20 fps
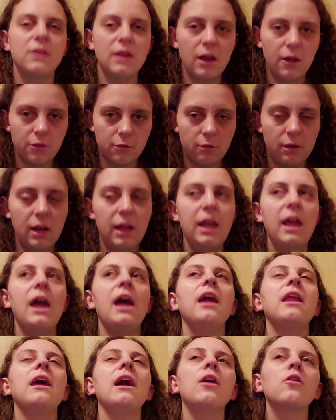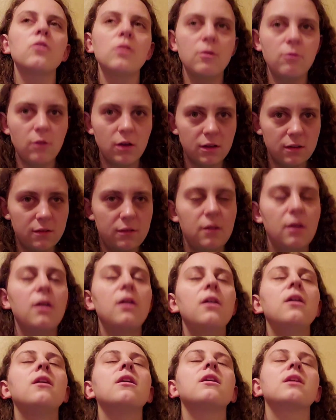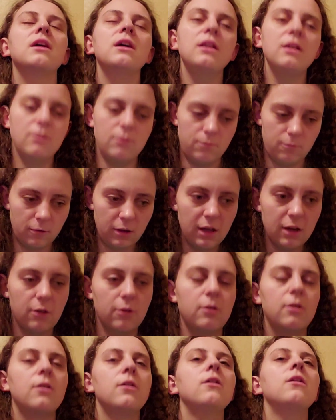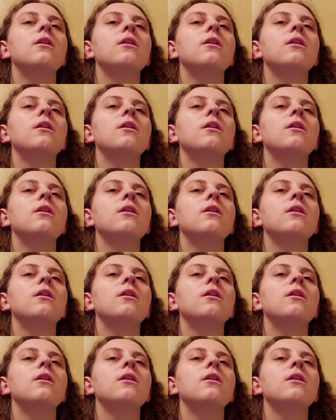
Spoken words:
the other one I had actually was kind of weird.